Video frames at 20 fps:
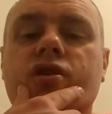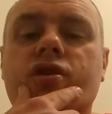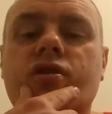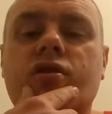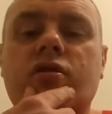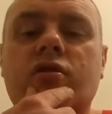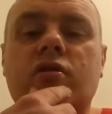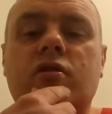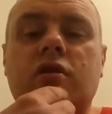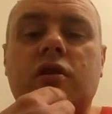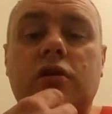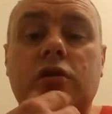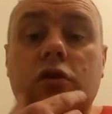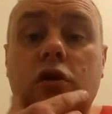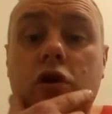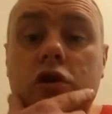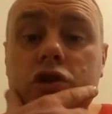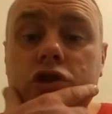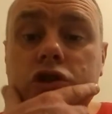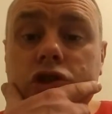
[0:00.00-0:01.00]
the
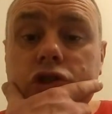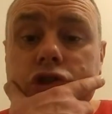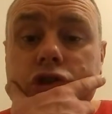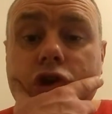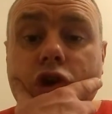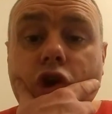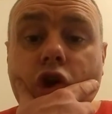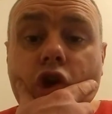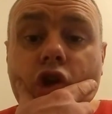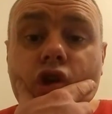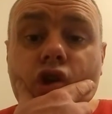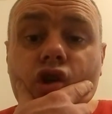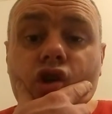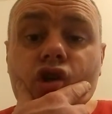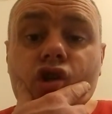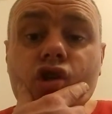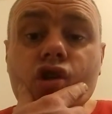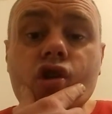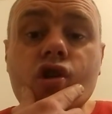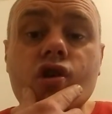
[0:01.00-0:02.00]
Norse gods,
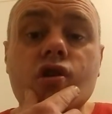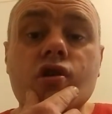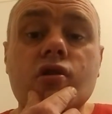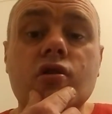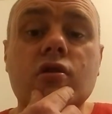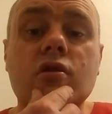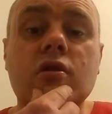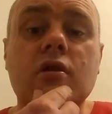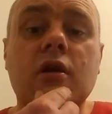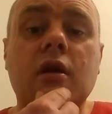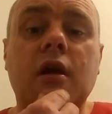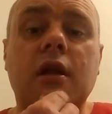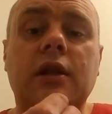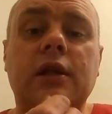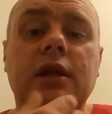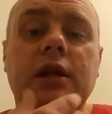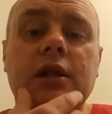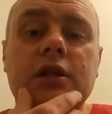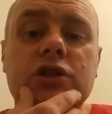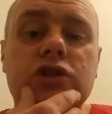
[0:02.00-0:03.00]
and then the
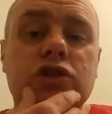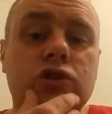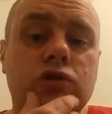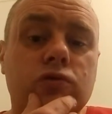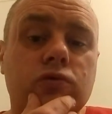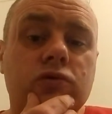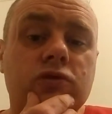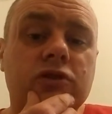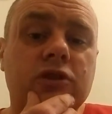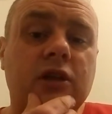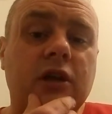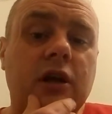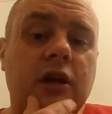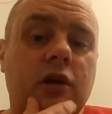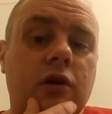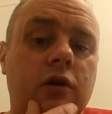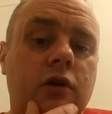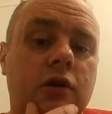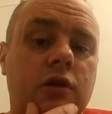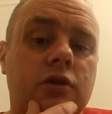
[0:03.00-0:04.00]
sons of that
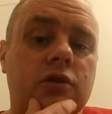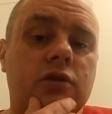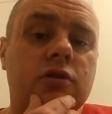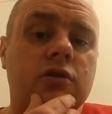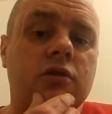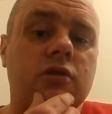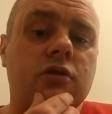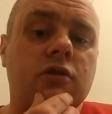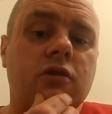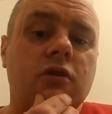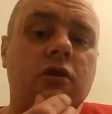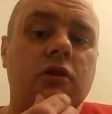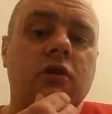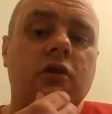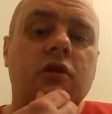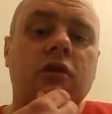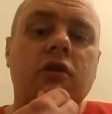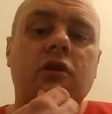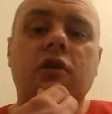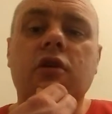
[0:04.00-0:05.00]
god
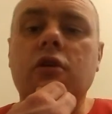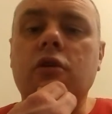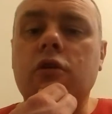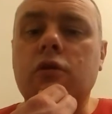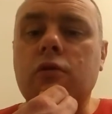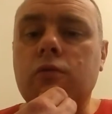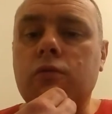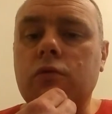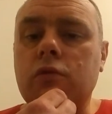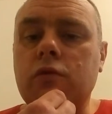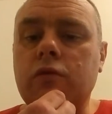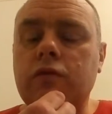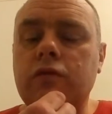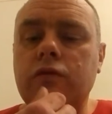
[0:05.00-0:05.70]
kill the wolf.